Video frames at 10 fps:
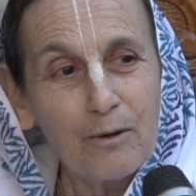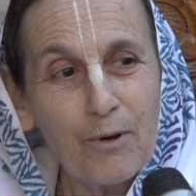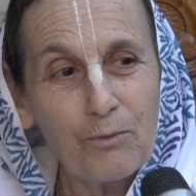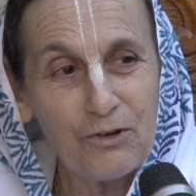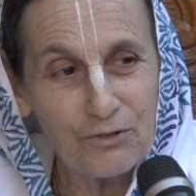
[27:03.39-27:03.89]

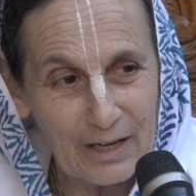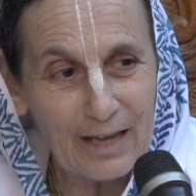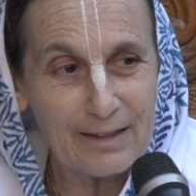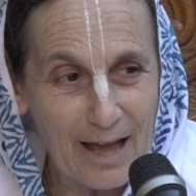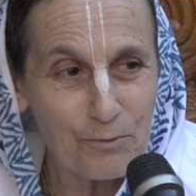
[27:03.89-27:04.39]
but we should
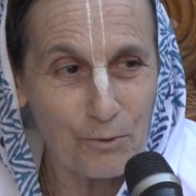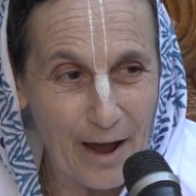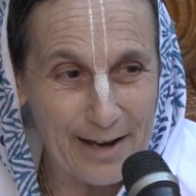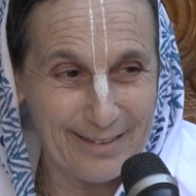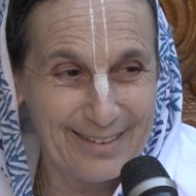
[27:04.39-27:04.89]
get that
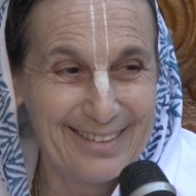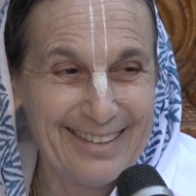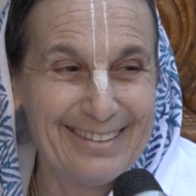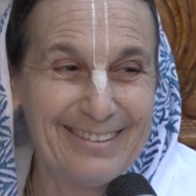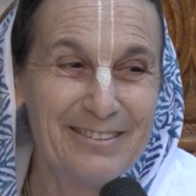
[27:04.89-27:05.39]
right.
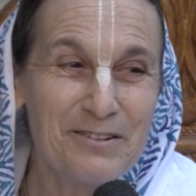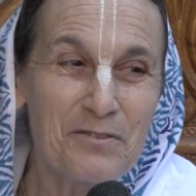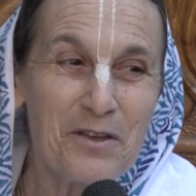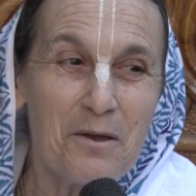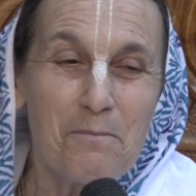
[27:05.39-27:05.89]

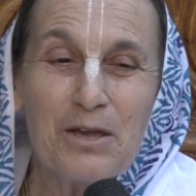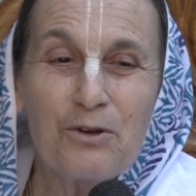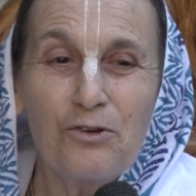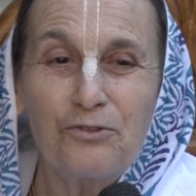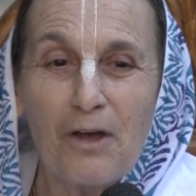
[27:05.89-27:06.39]

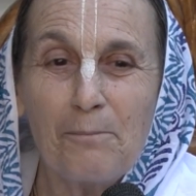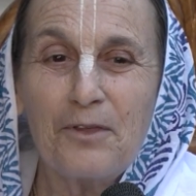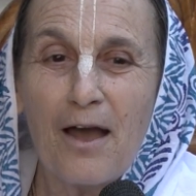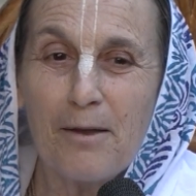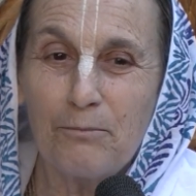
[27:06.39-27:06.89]
Because
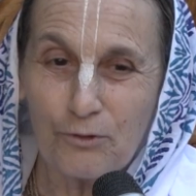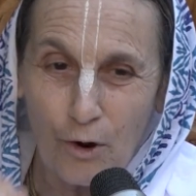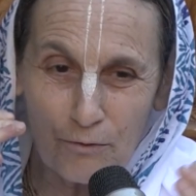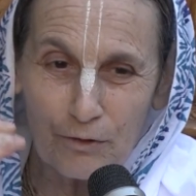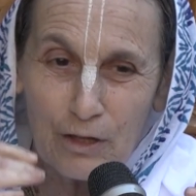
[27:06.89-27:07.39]
sometimes
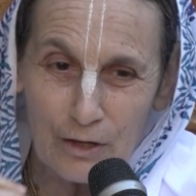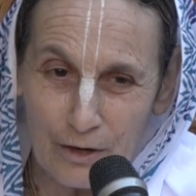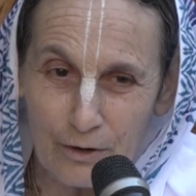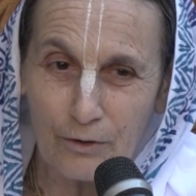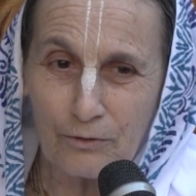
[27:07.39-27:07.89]
over the
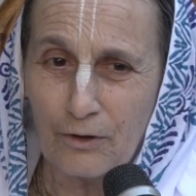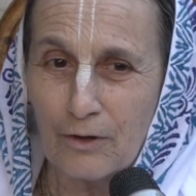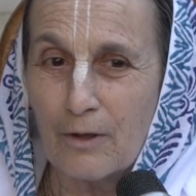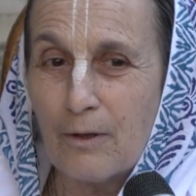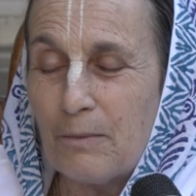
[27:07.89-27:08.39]
years,
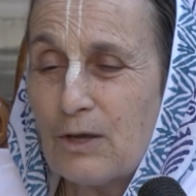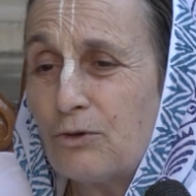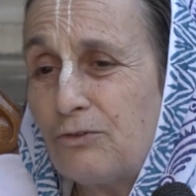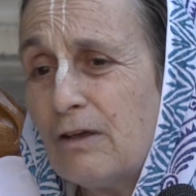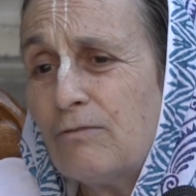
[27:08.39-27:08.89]

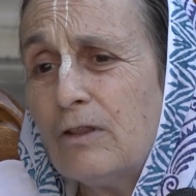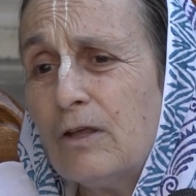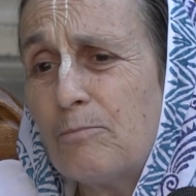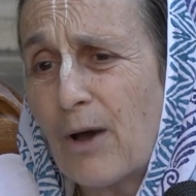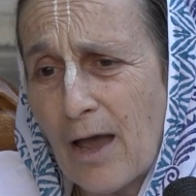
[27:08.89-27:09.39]
because even
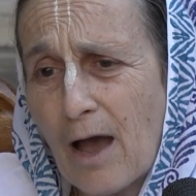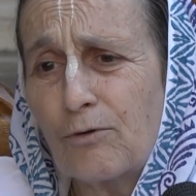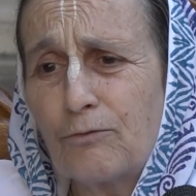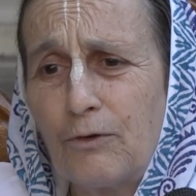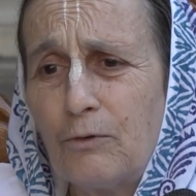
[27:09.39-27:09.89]
the
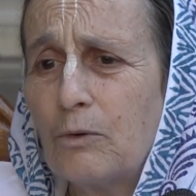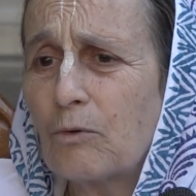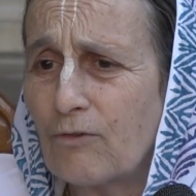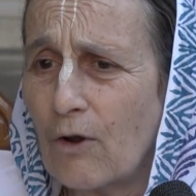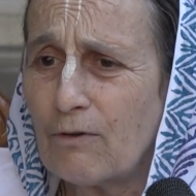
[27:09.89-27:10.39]
biography, we
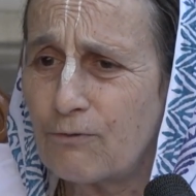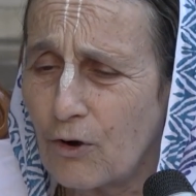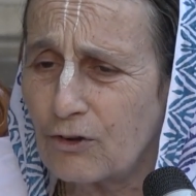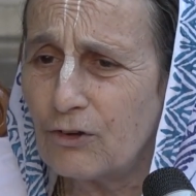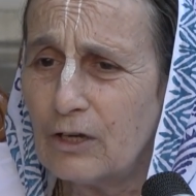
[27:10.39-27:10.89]
were very
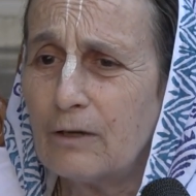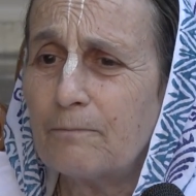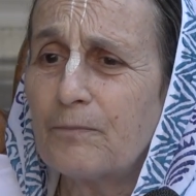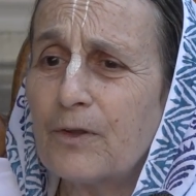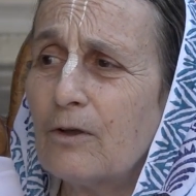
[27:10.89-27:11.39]
fortunate
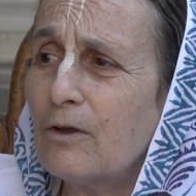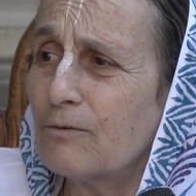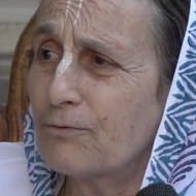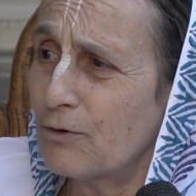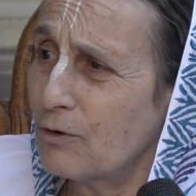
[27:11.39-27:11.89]

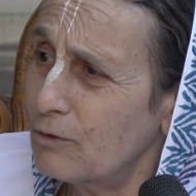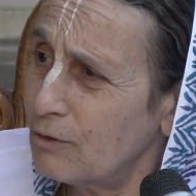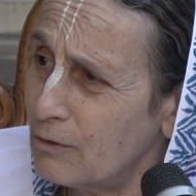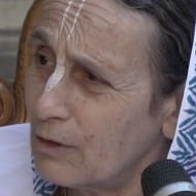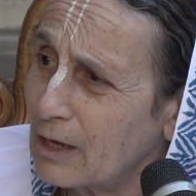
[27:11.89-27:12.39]
for
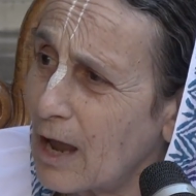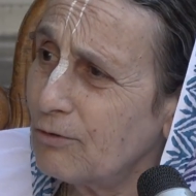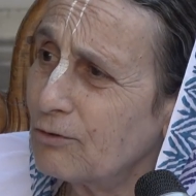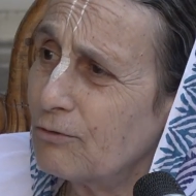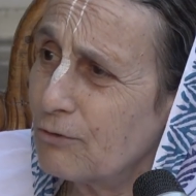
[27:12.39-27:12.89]
the
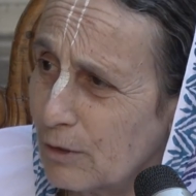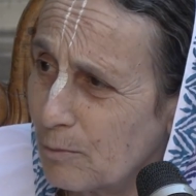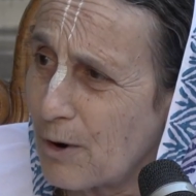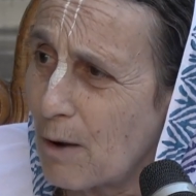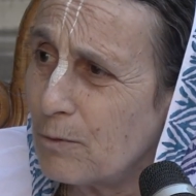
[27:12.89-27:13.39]
case of
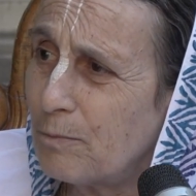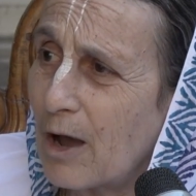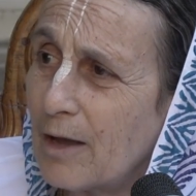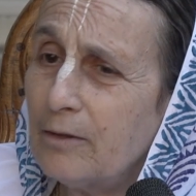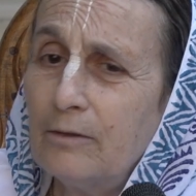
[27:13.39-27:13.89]
Srila
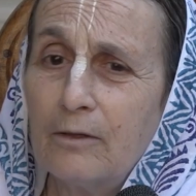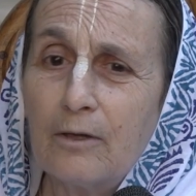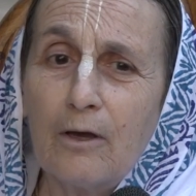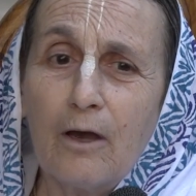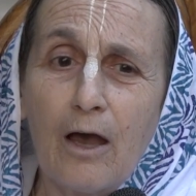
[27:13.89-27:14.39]

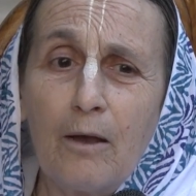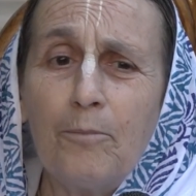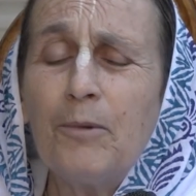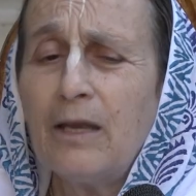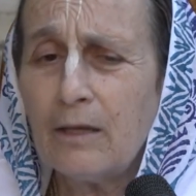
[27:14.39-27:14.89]
Prabhupada.
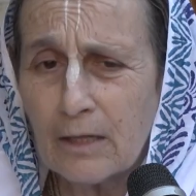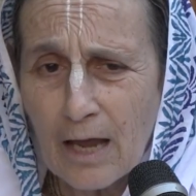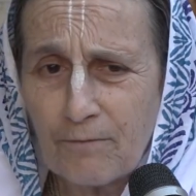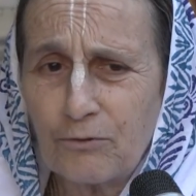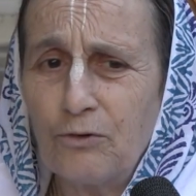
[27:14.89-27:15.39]

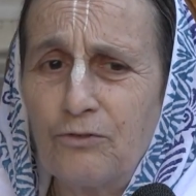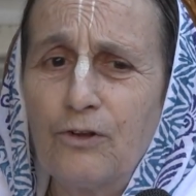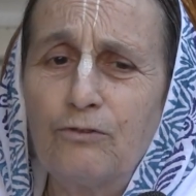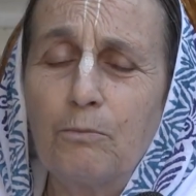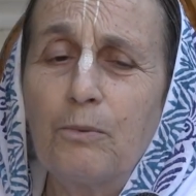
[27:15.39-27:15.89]
Immediately after his
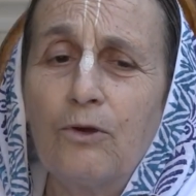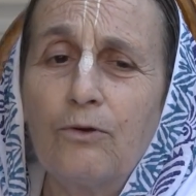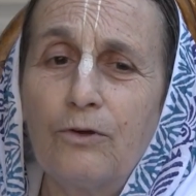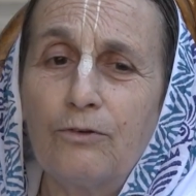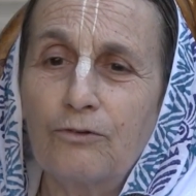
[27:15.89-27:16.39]

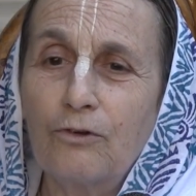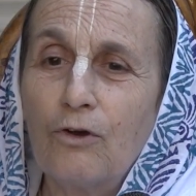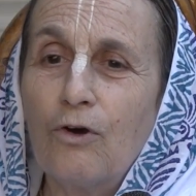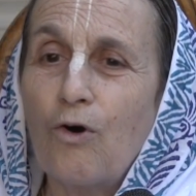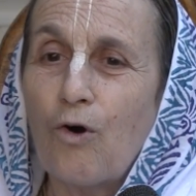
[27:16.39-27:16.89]

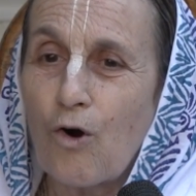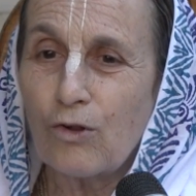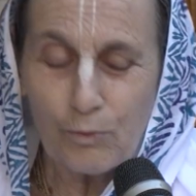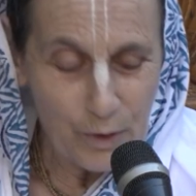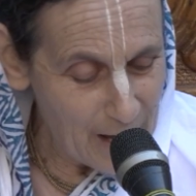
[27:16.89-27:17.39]
disappearance,
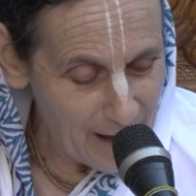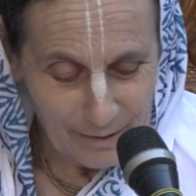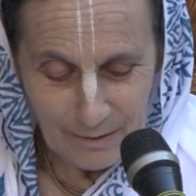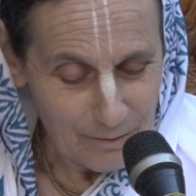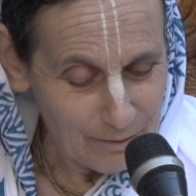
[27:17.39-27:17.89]
we
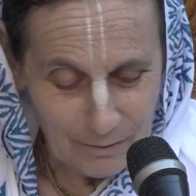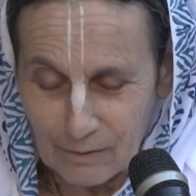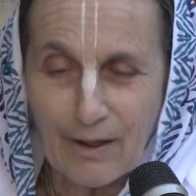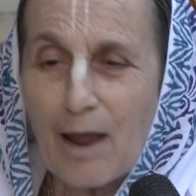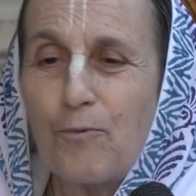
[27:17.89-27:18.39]
had
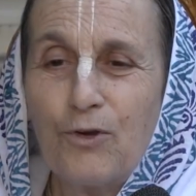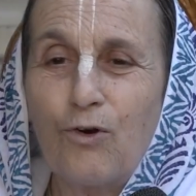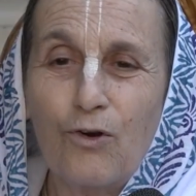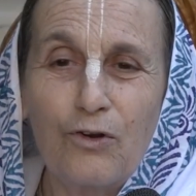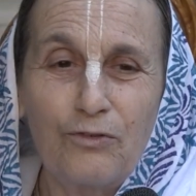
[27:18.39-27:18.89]
tape
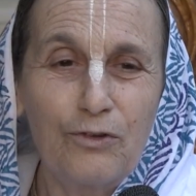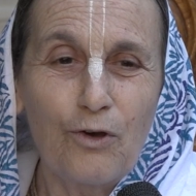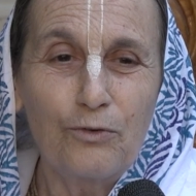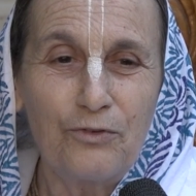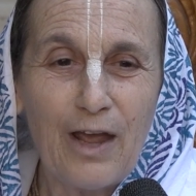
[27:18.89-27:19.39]
recorders in
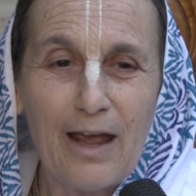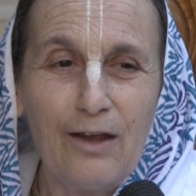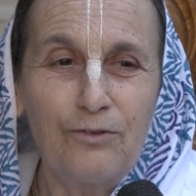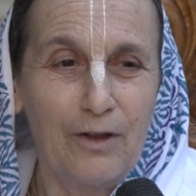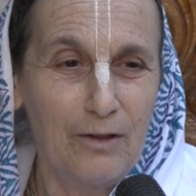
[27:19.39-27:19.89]
those
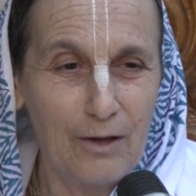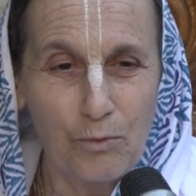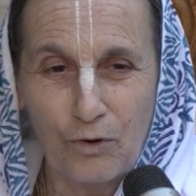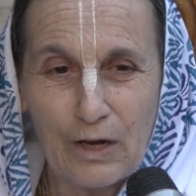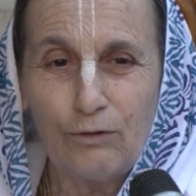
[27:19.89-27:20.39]
days, and there
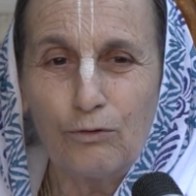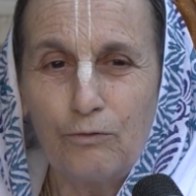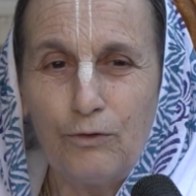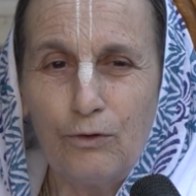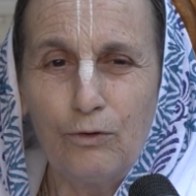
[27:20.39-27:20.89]
were
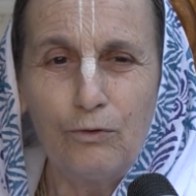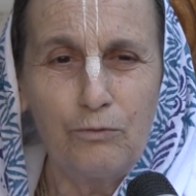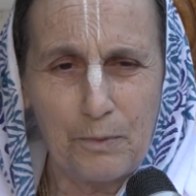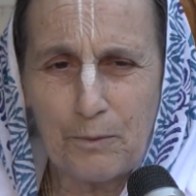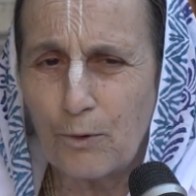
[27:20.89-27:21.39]

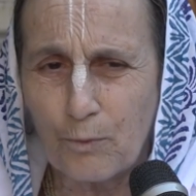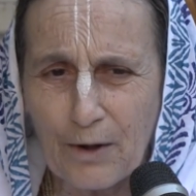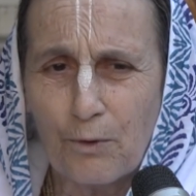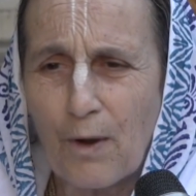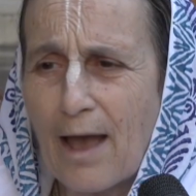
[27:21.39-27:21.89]
interviews. People
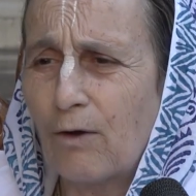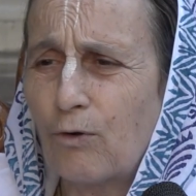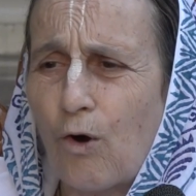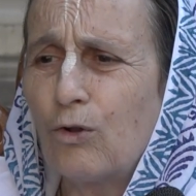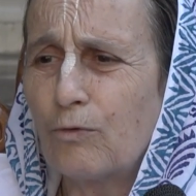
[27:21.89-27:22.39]
went
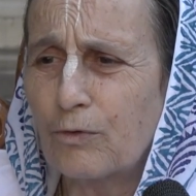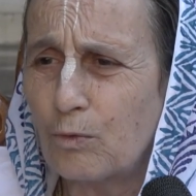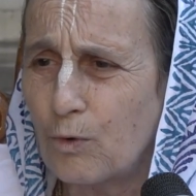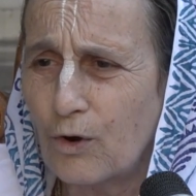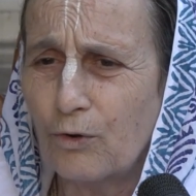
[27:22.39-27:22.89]
around all over
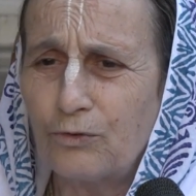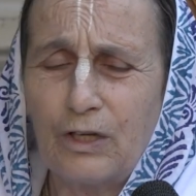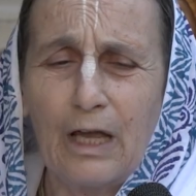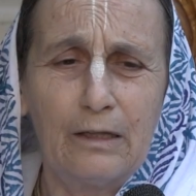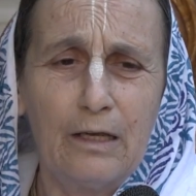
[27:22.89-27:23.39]
the world
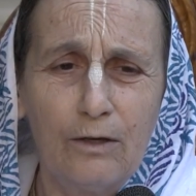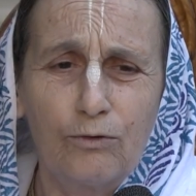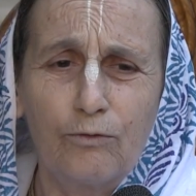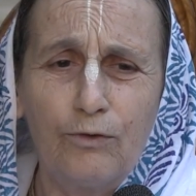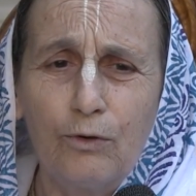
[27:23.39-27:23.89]
to get the
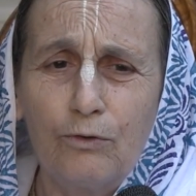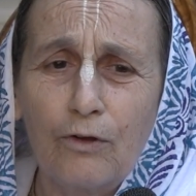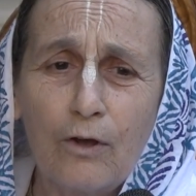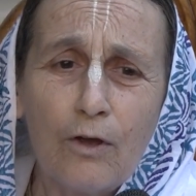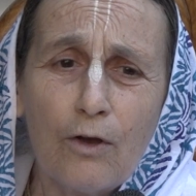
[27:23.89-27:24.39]

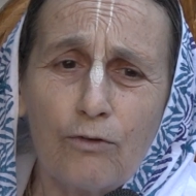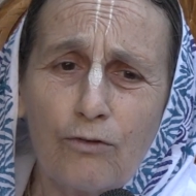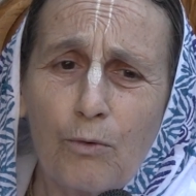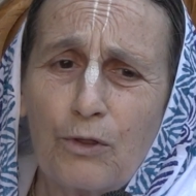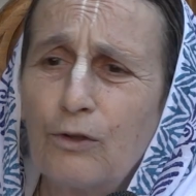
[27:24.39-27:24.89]
interviews.
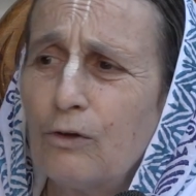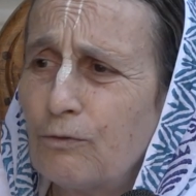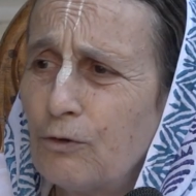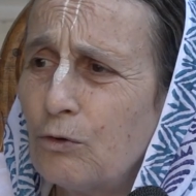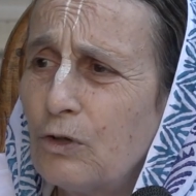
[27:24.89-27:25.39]
So within a
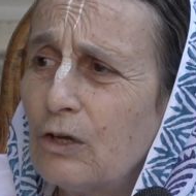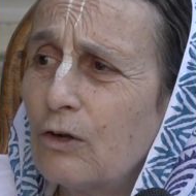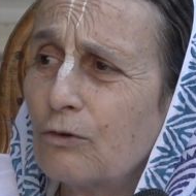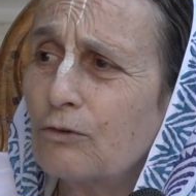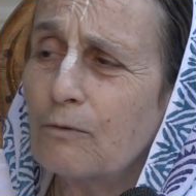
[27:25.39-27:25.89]
few
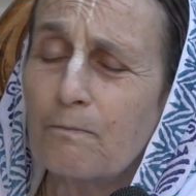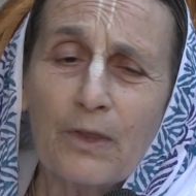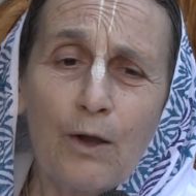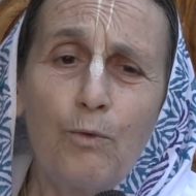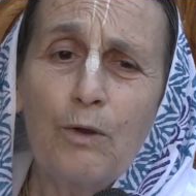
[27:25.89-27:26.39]
years,
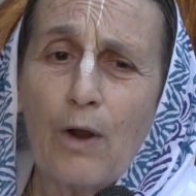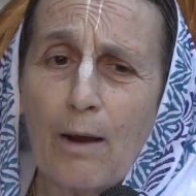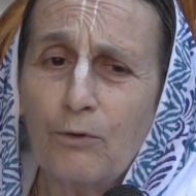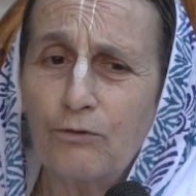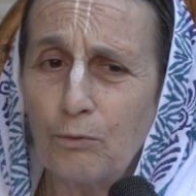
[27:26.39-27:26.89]
we were
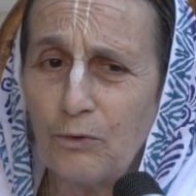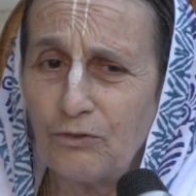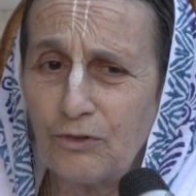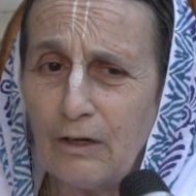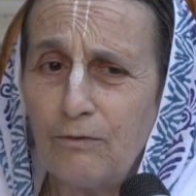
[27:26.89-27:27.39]
able to
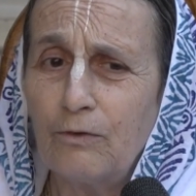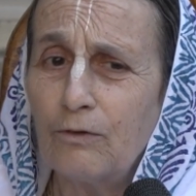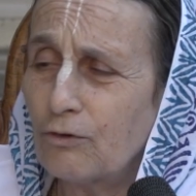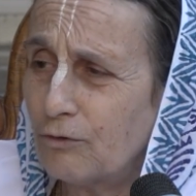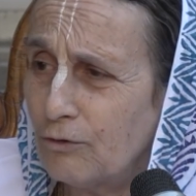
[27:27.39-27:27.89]
receive
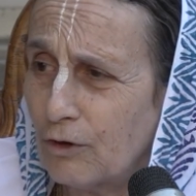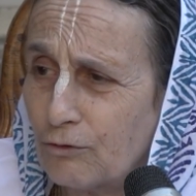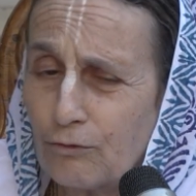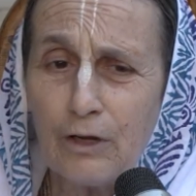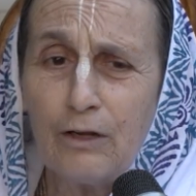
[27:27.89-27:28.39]

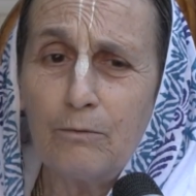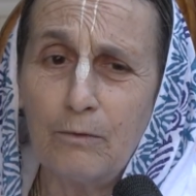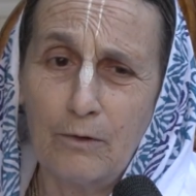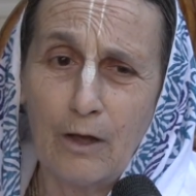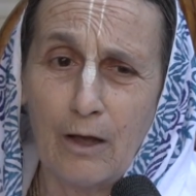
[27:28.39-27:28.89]

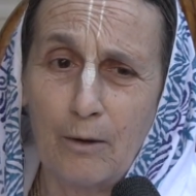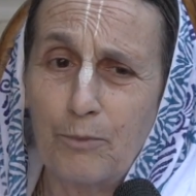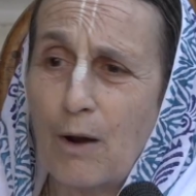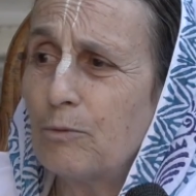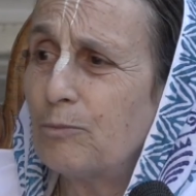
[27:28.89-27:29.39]
Sri
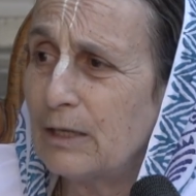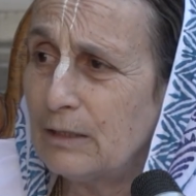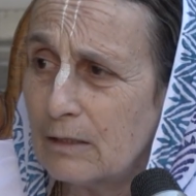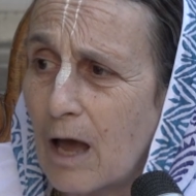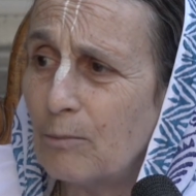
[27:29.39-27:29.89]

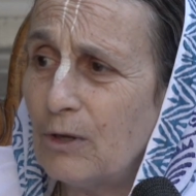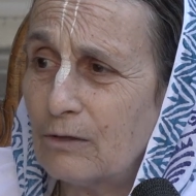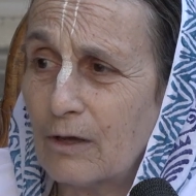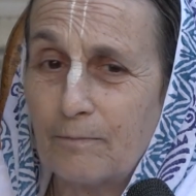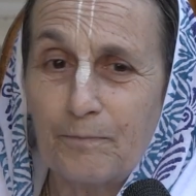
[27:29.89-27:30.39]
Prabhupada
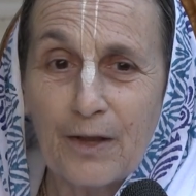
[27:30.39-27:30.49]
Lilamrita.